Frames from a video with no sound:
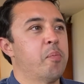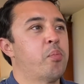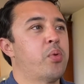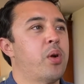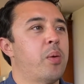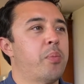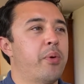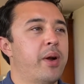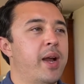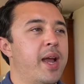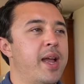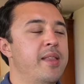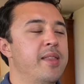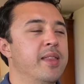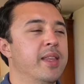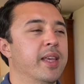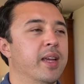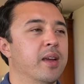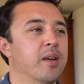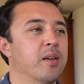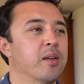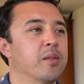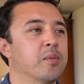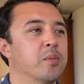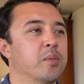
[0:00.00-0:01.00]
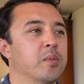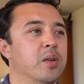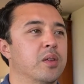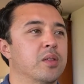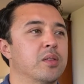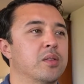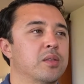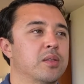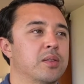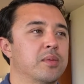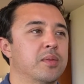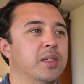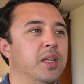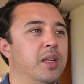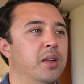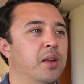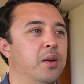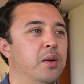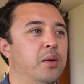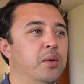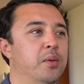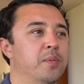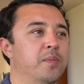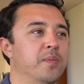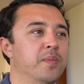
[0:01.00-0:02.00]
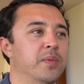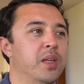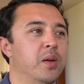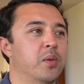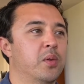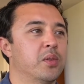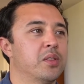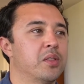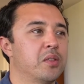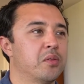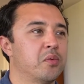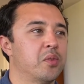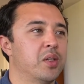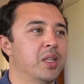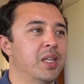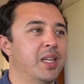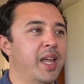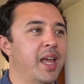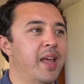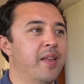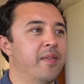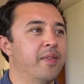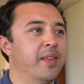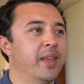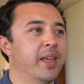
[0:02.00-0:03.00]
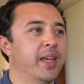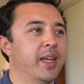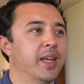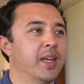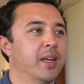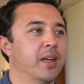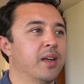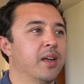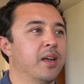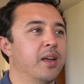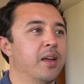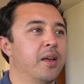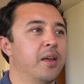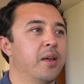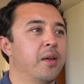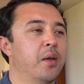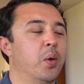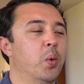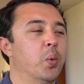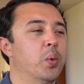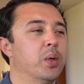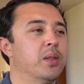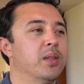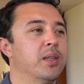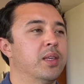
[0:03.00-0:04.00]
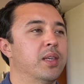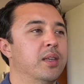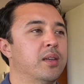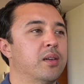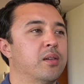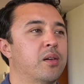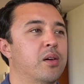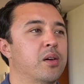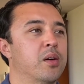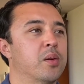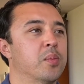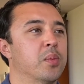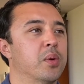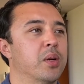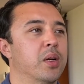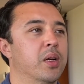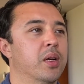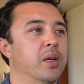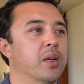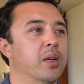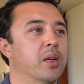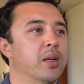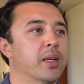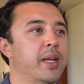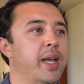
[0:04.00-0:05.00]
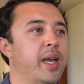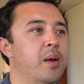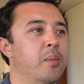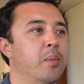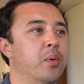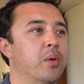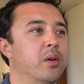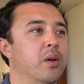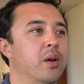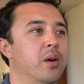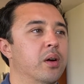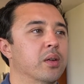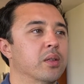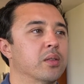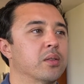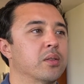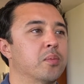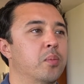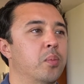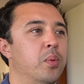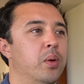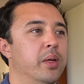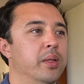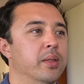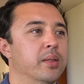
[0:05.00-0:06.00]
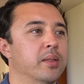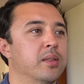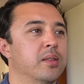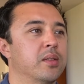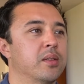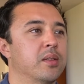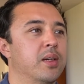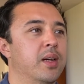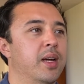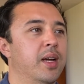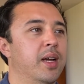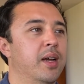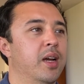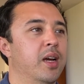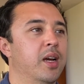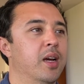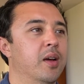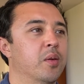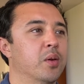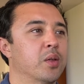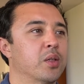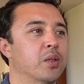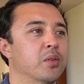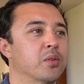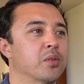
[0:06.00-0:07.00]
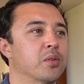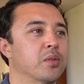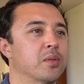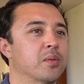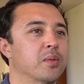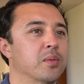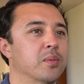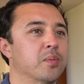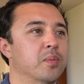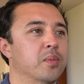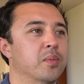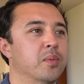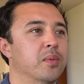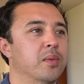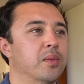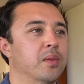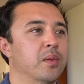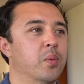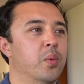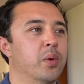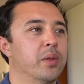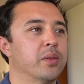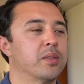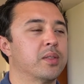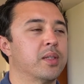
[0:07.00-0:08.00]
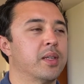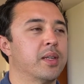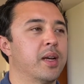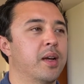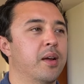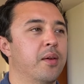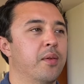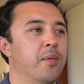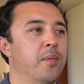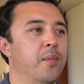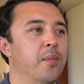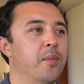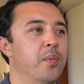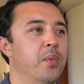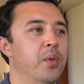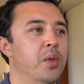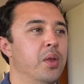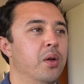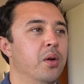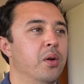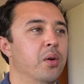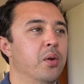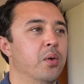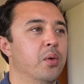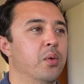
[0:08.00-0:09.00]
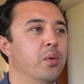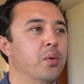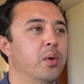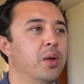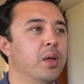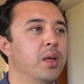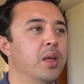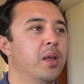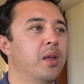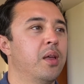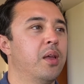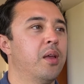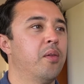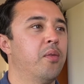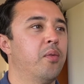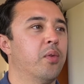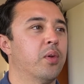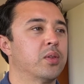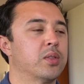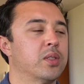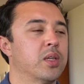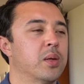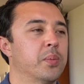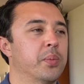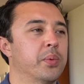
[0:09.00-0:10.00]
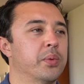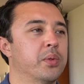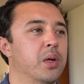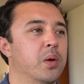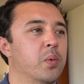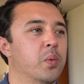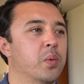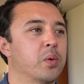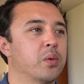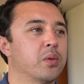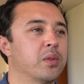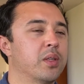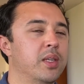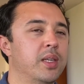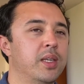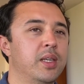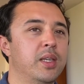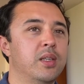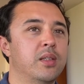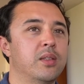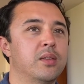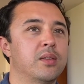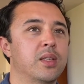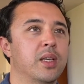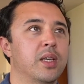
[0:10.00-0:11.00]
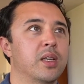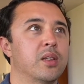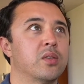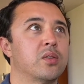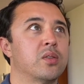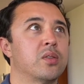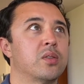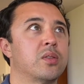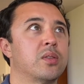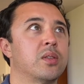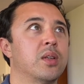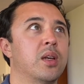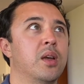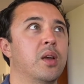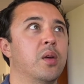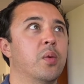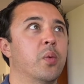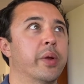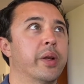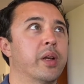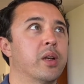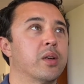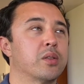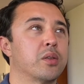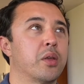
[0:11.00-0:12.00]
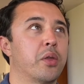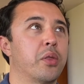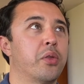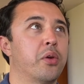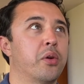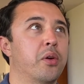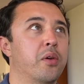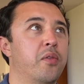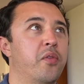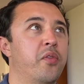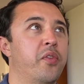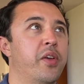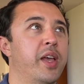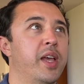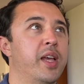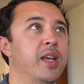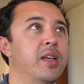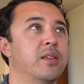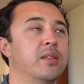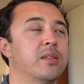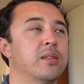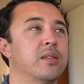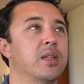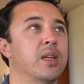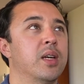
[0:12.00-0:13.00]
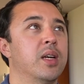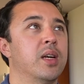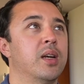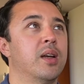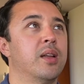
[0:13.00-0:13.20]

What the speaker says: proper ending, because there was not really ending with the cannibal cards plot, because the ones that I know, for example, Darwin Ortiz, when he does the third phase,